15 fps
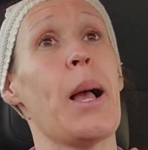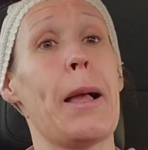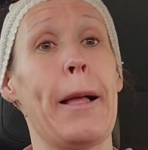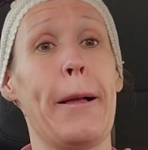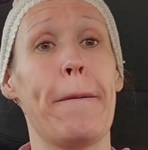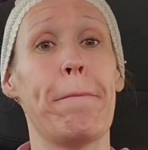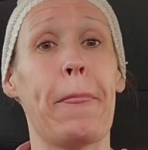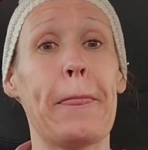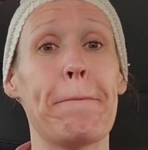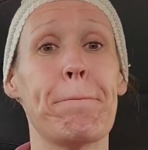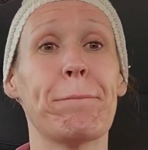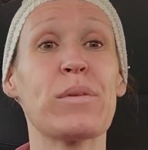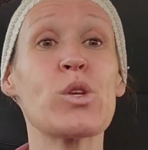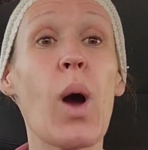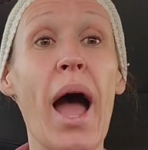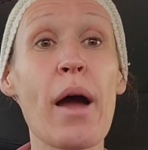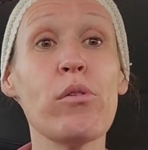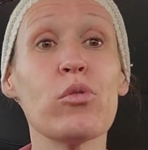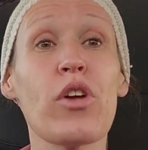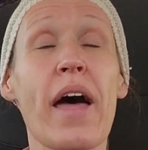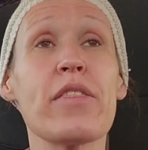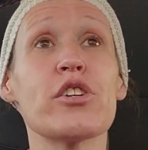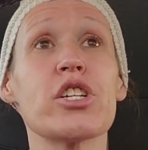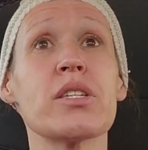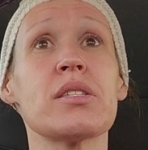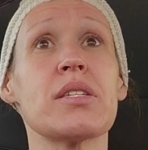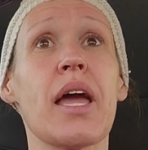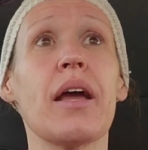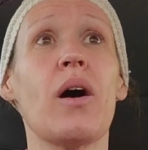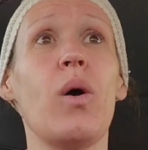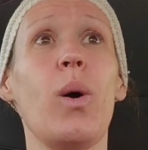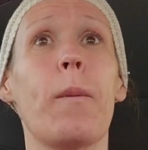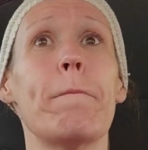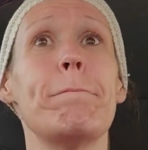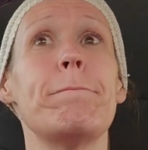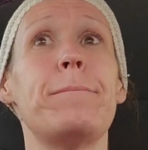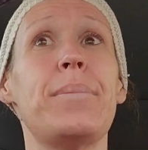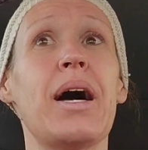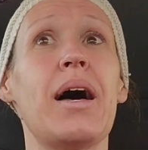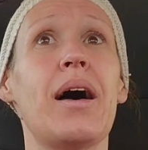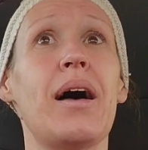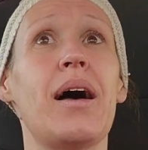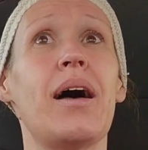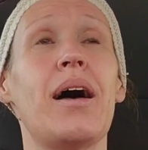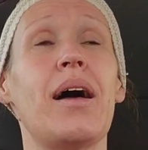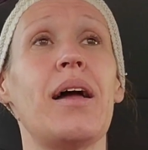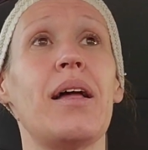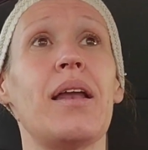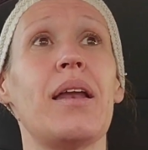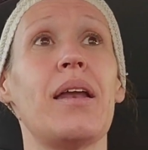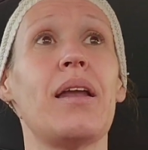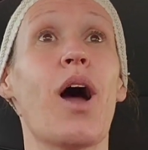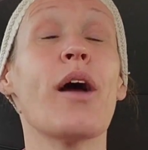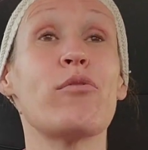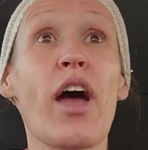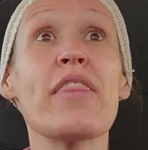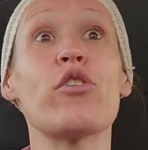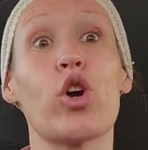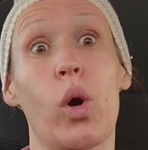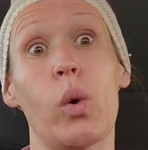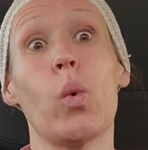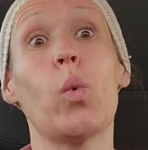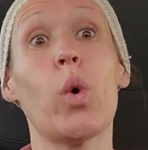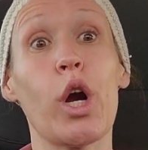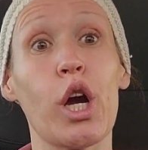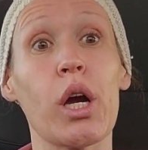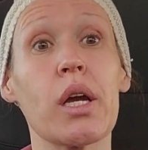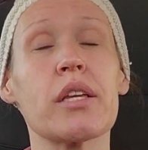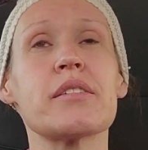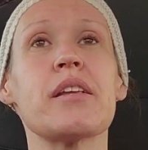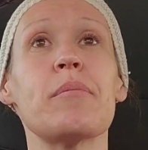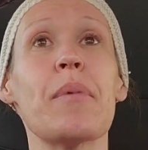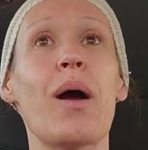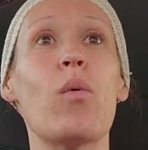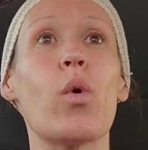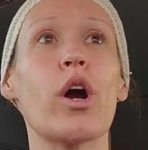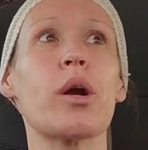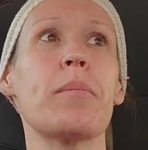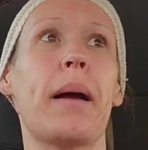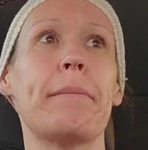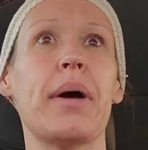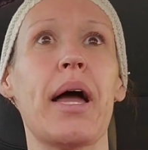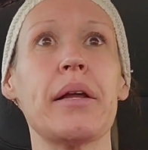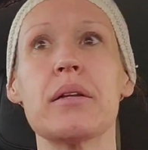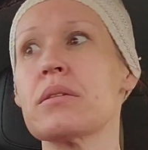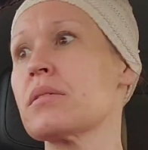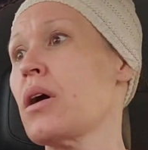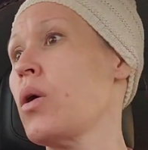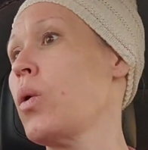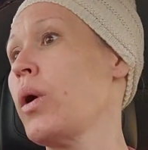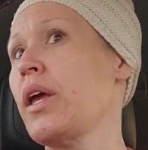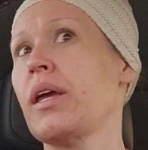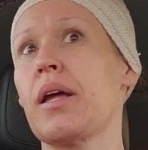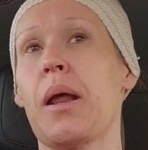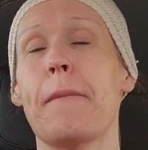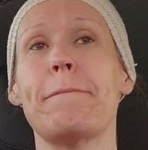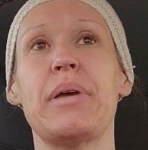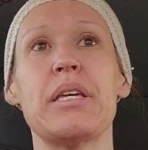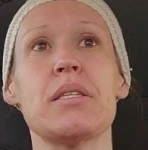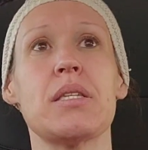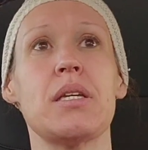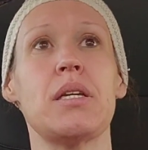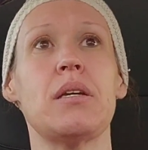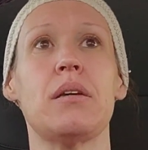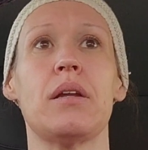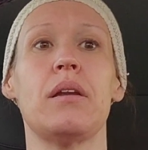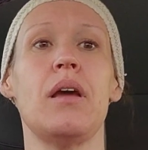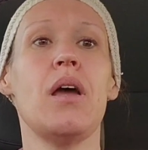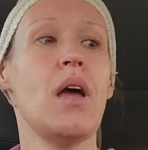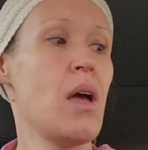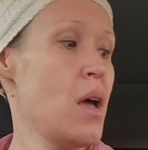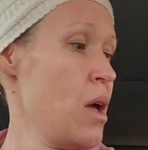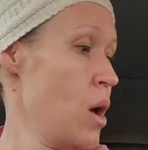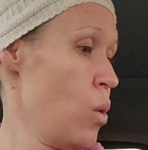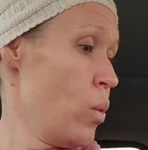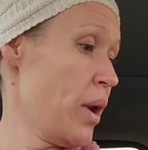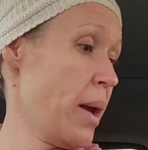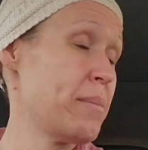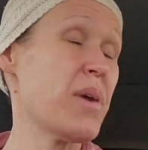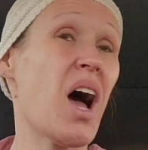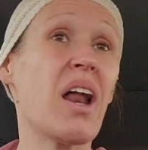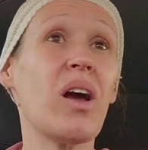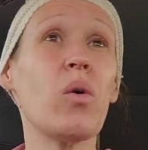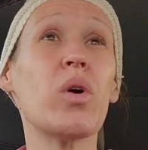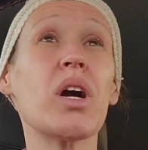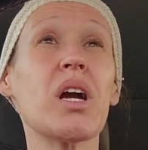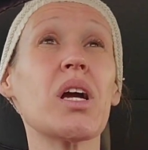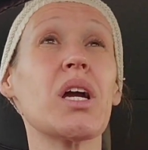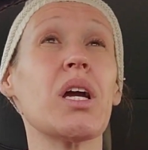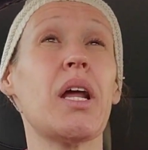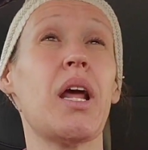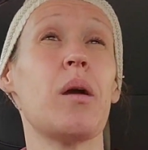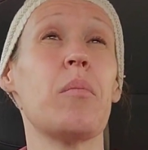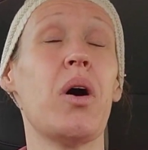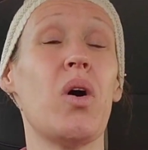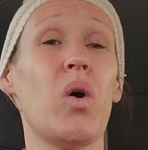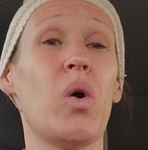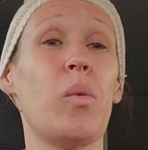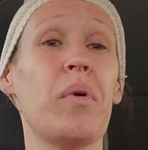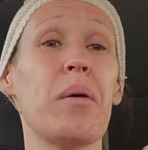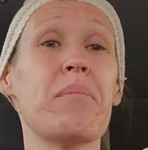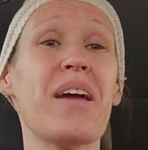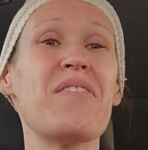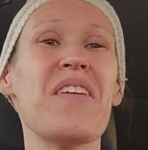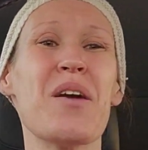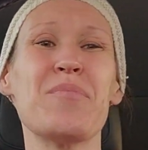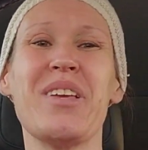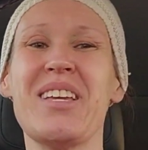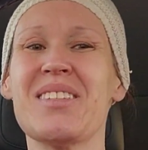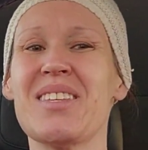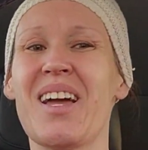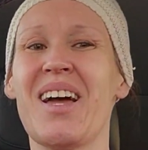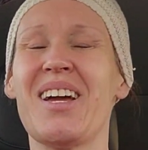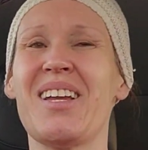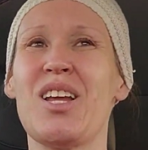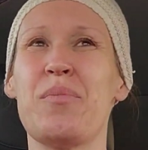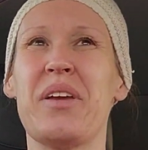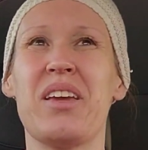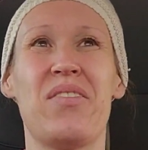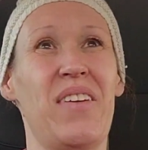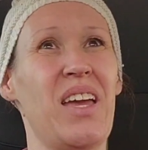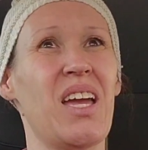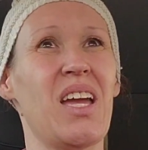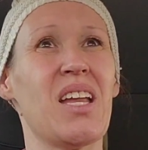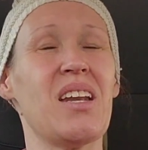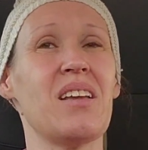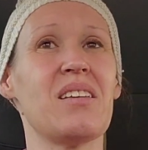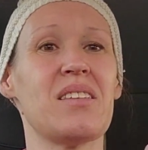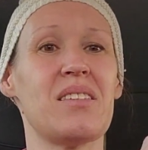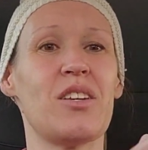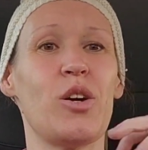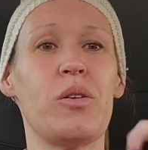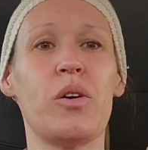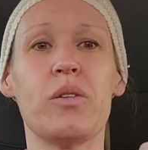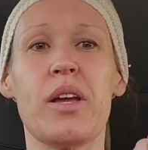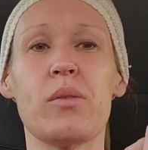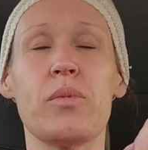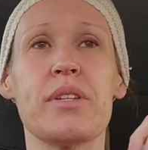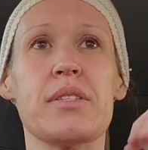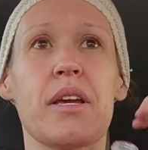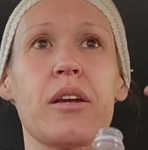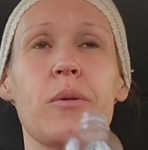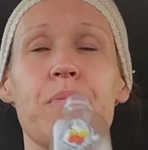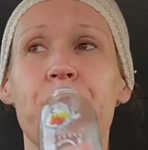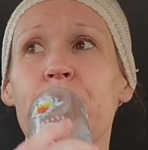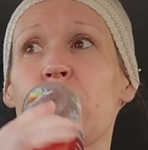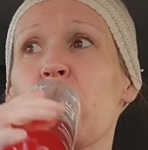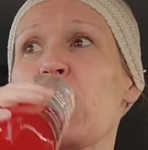Um, so I would rather just stay home but I'd rather go to work. So I'm at work, my mind is going and I'm busy. And when I'm not at work and I'm home, my family is not a big fan. So hold on one second.